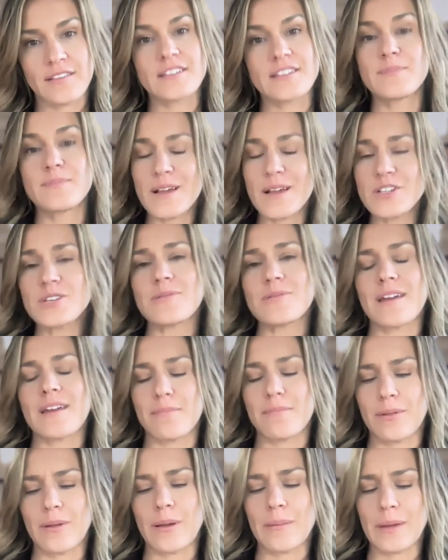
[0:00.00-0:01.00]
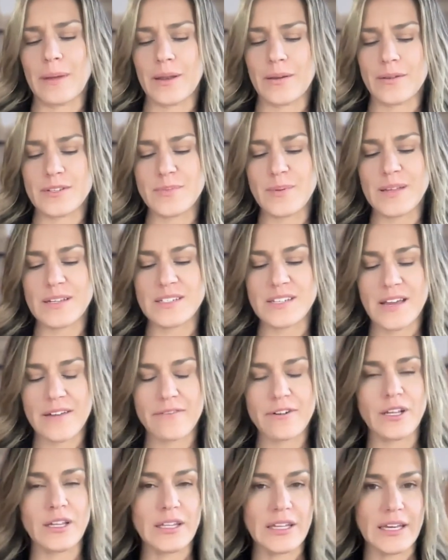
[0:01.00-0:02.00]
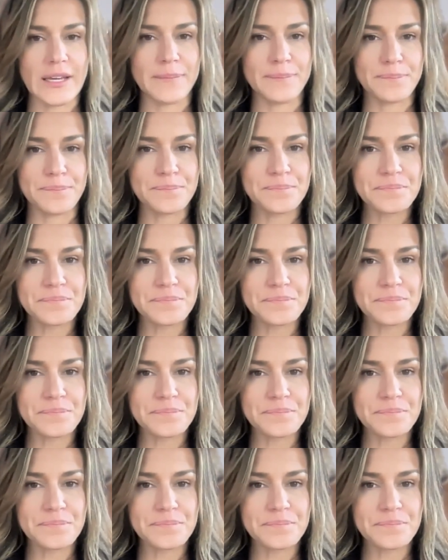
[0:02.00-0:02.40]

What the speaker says: especially without blowing my nose, but definitely